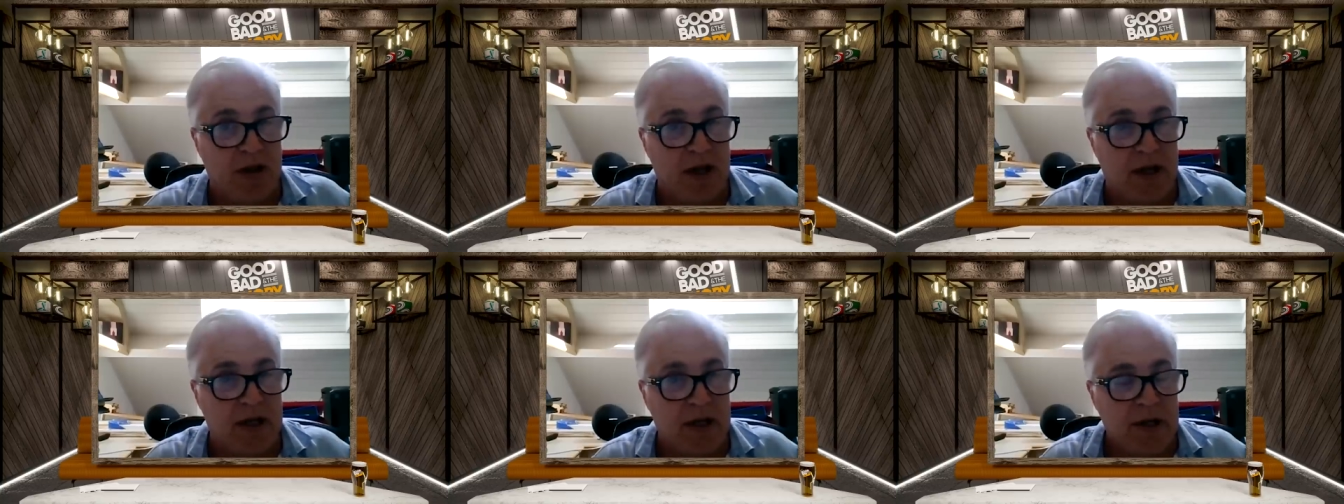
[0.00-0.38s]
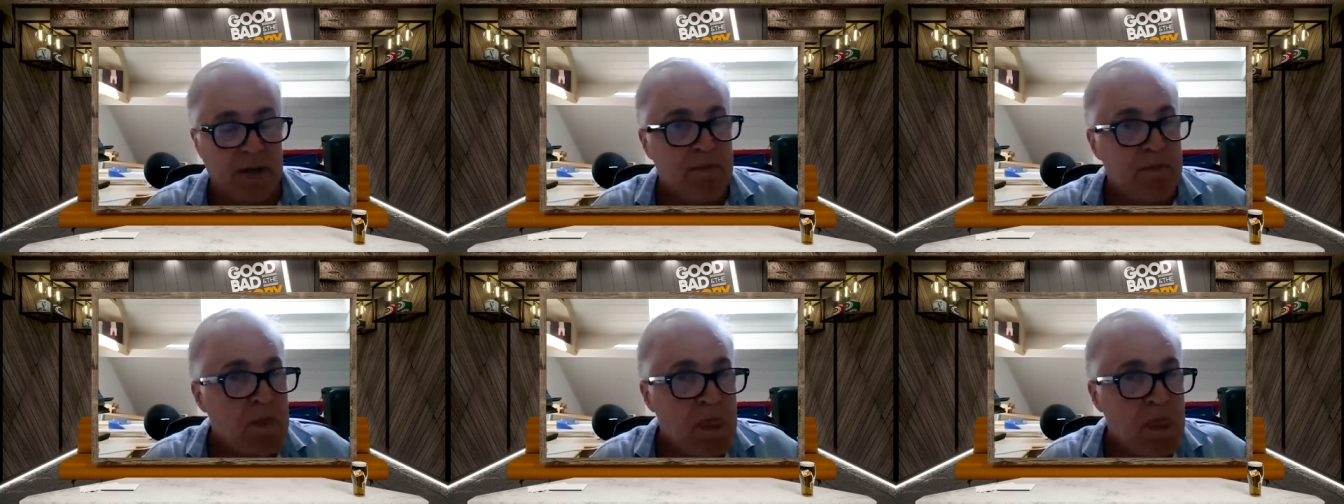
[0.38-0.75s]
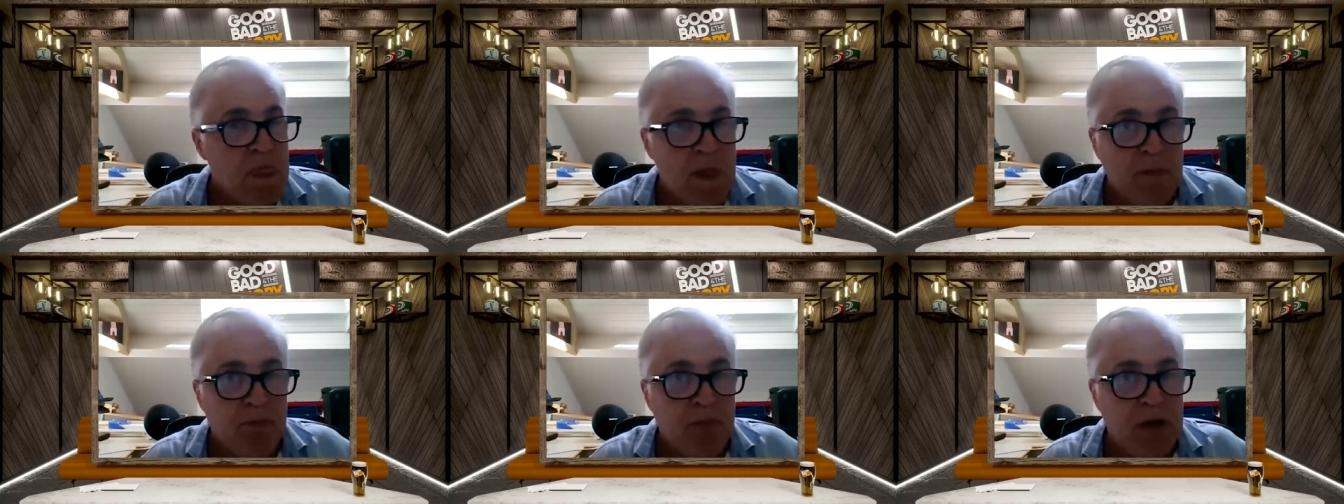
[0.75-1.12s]
And
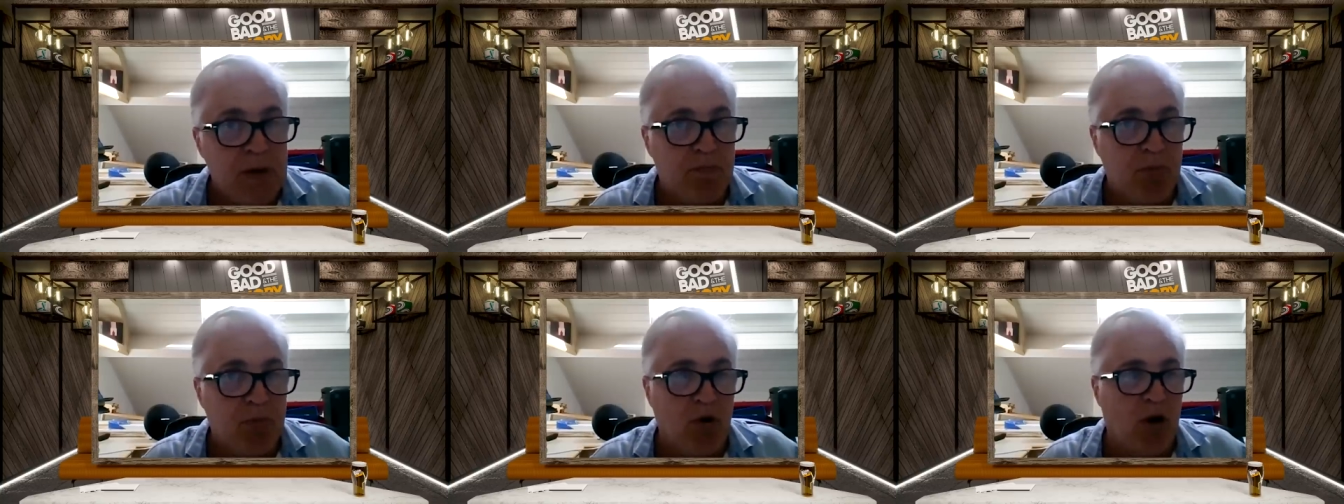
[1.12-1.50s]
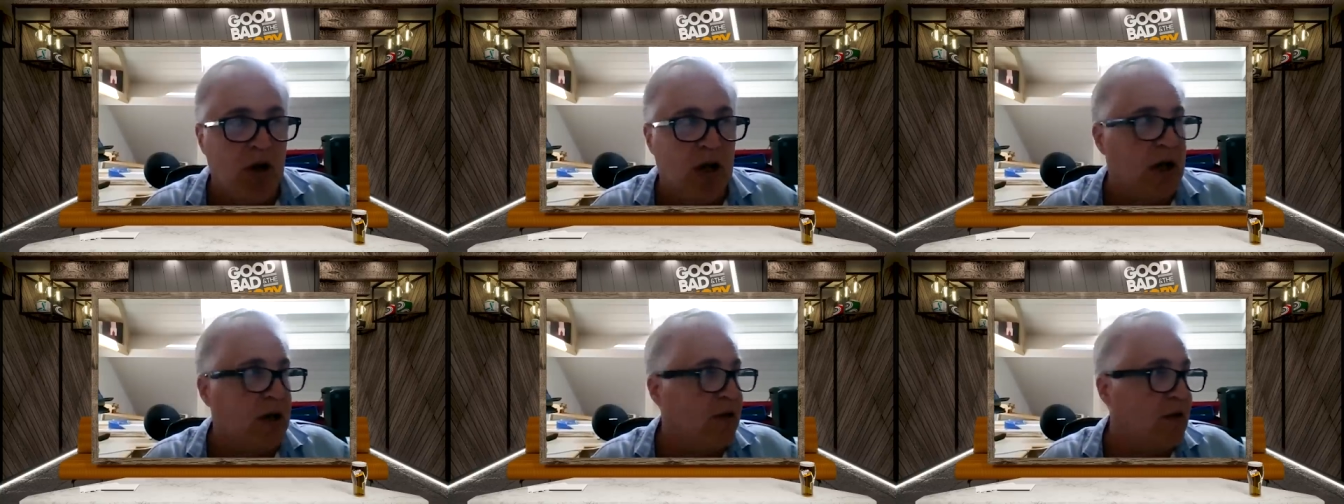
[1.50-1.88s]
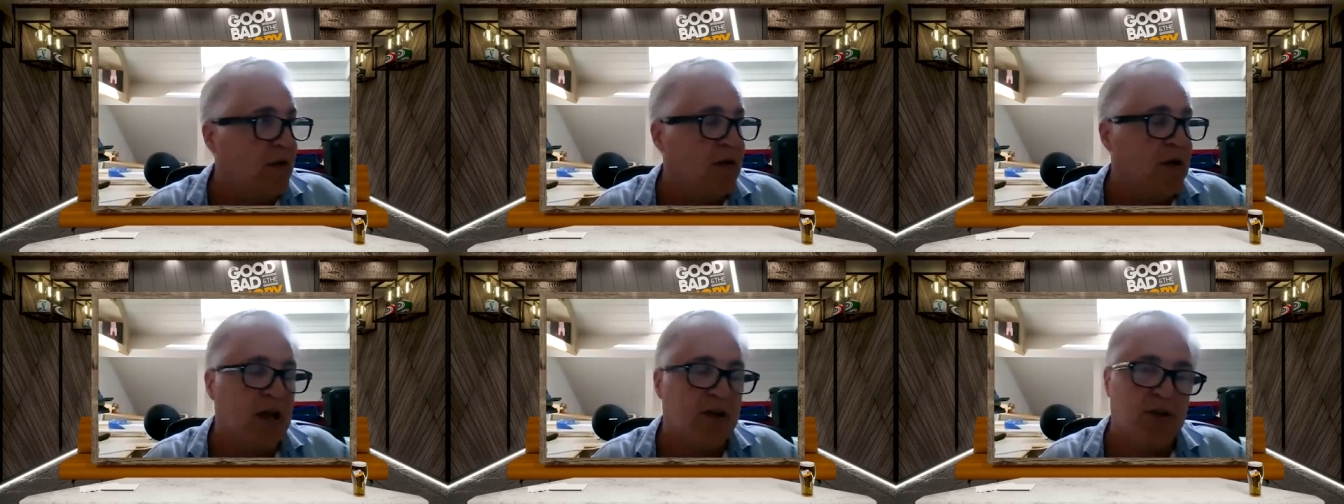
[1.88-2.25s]
people,
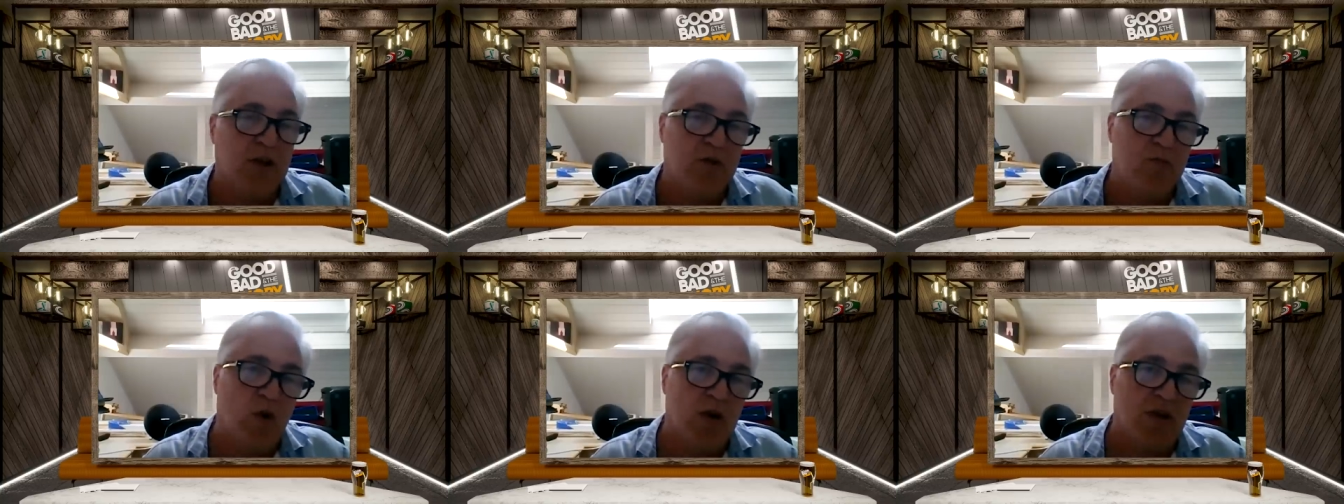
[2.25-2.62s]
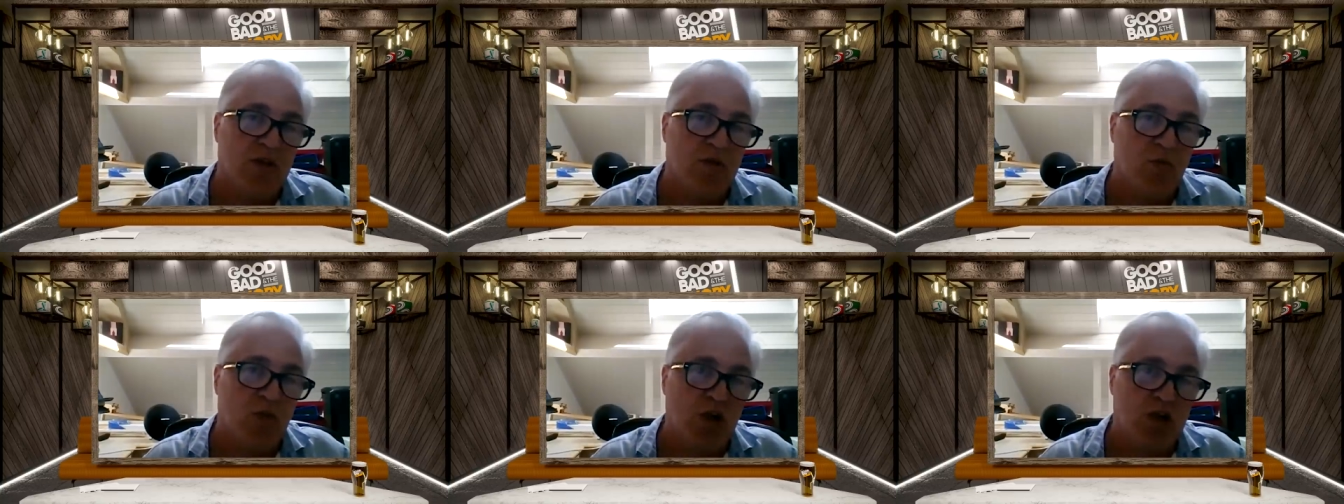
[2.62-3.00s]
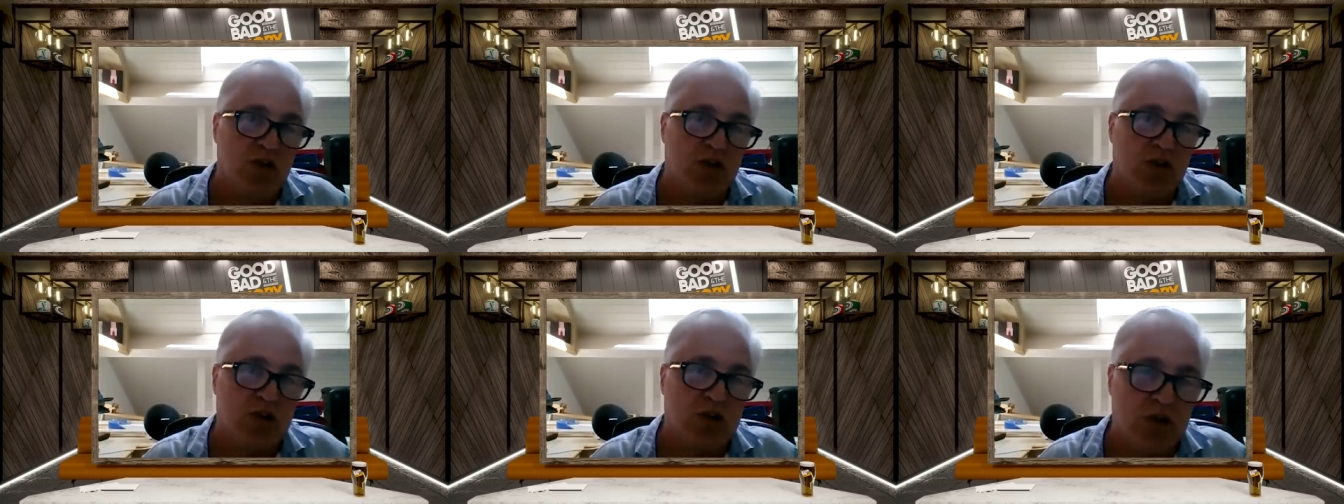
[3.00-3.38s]
I think one of the
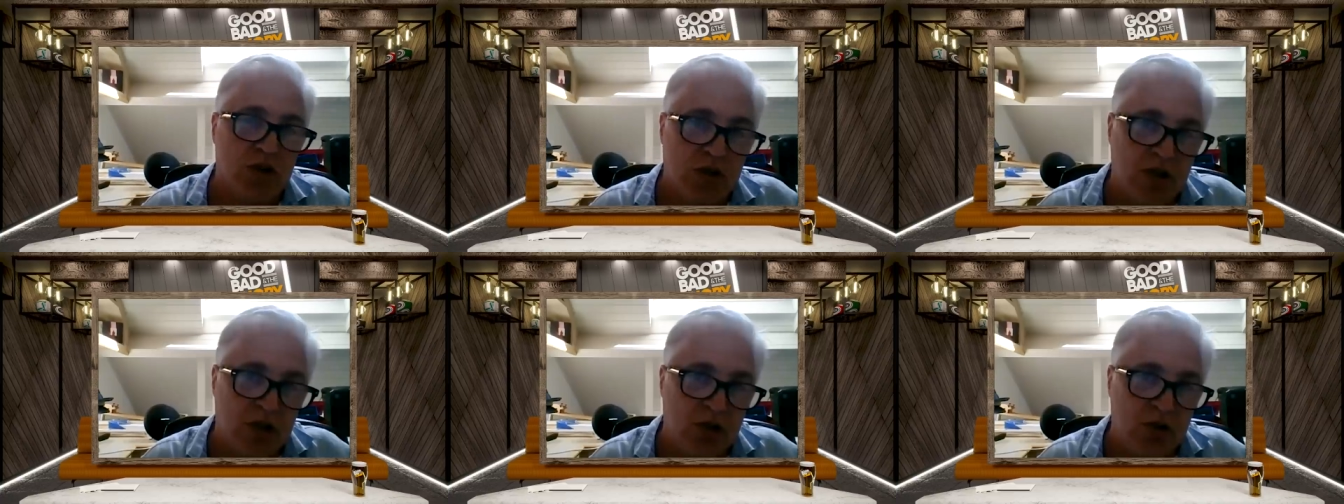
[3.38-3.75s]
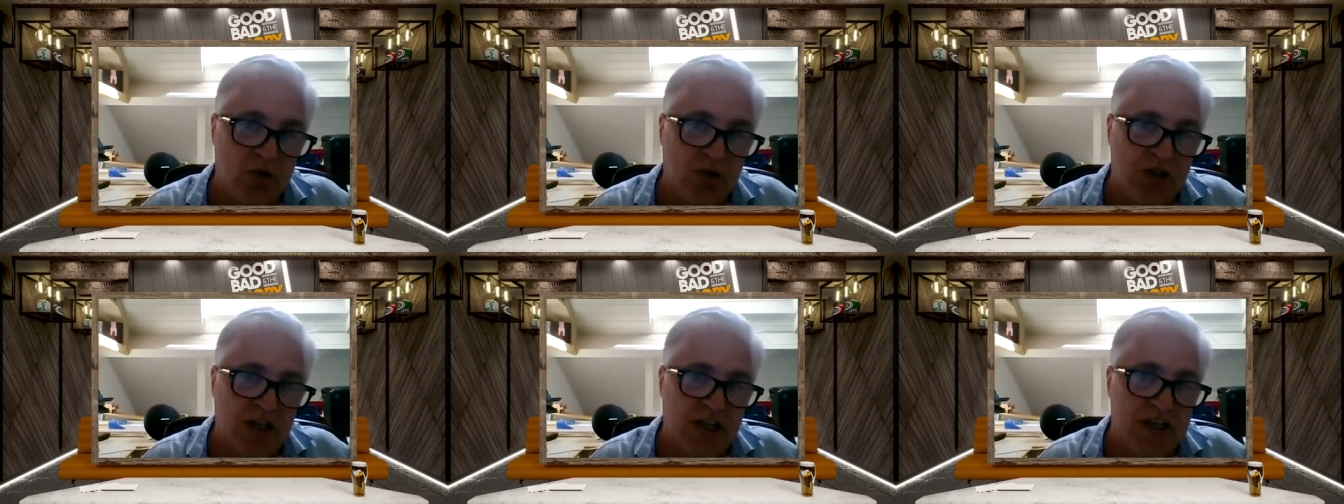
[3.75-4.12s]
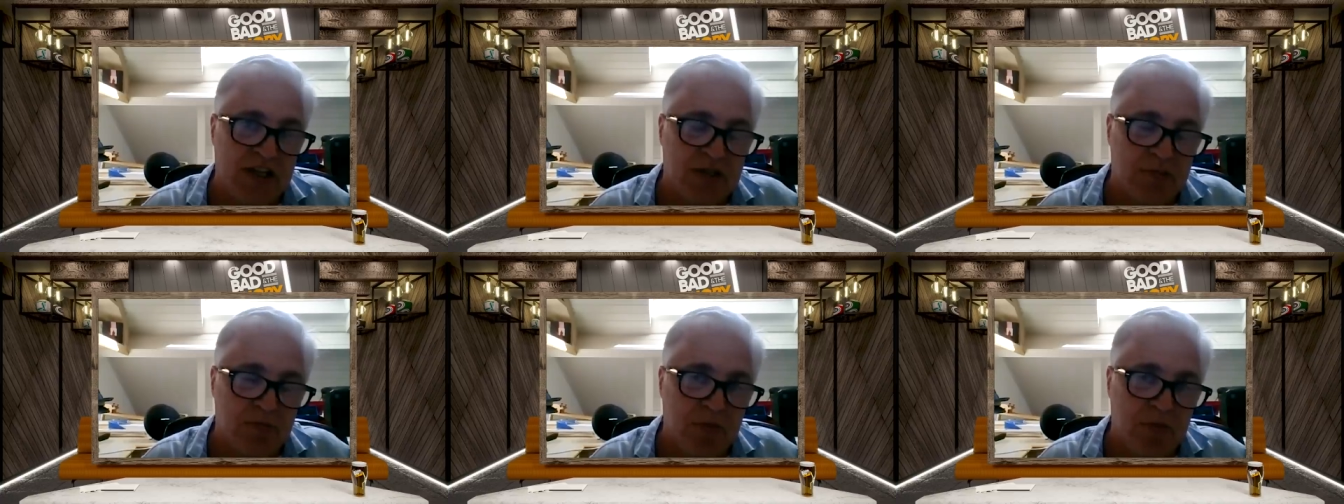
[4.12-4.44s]
words that used against